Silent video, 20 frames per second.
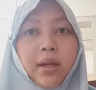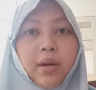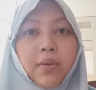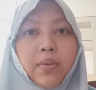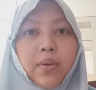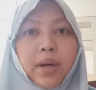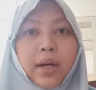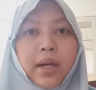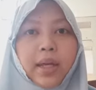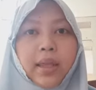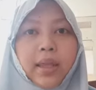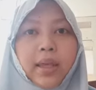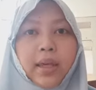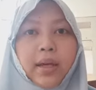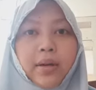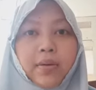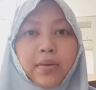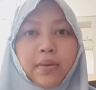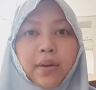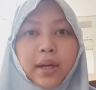why they
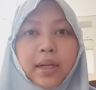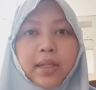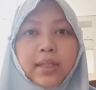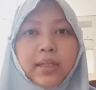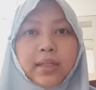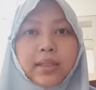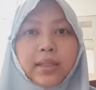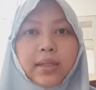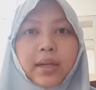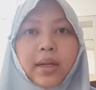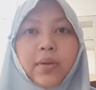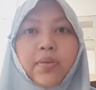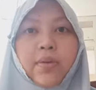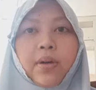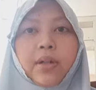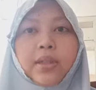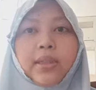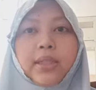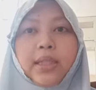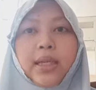arise, and
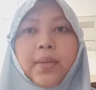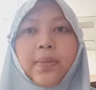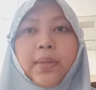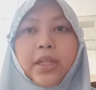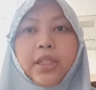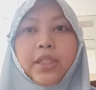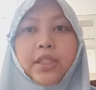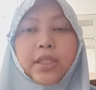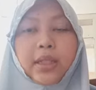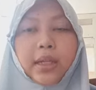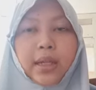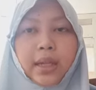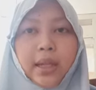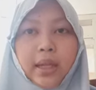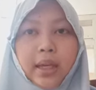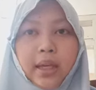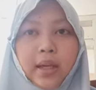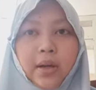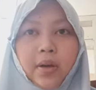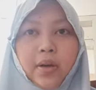what damage can
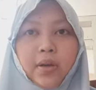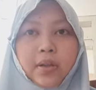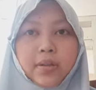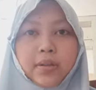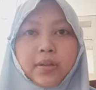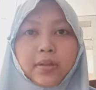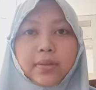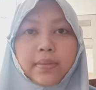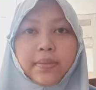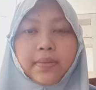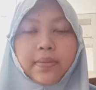they cause.